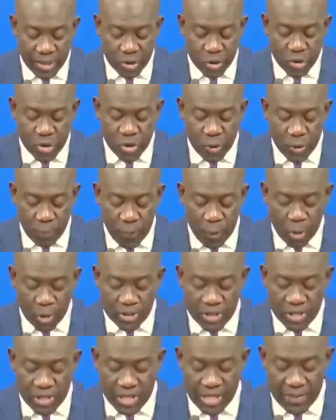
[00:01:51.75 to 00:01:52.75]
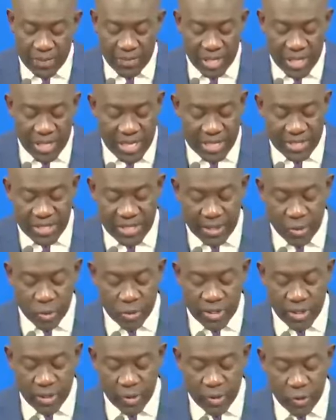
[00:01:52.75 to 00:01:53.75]
to support the media
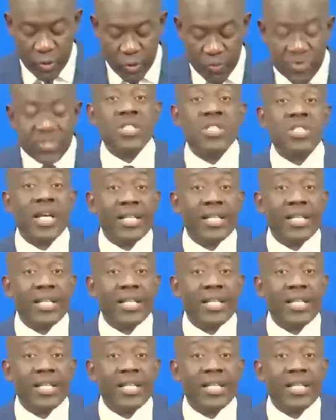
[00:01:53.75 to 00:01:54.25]
stakeholder groups